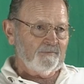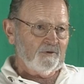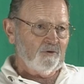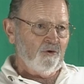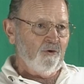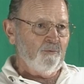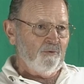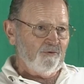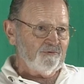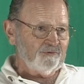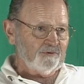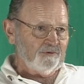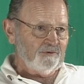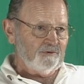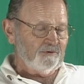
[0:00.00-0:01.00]
almost
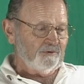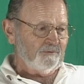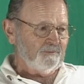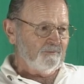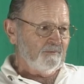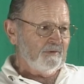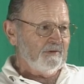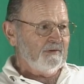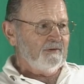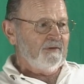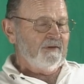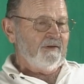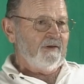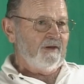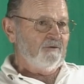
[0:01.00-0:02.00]
a year.
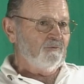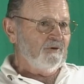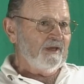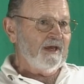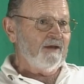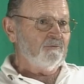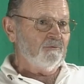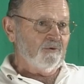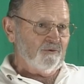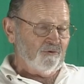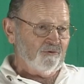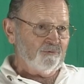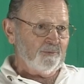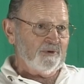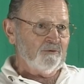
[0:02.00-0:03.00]
And we had one of
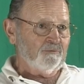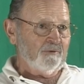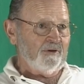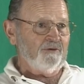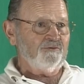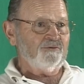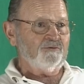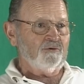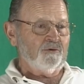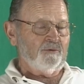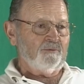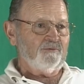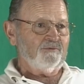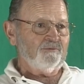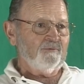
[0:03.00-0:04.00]
those big
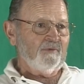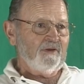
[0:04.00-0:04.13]
rainstorms.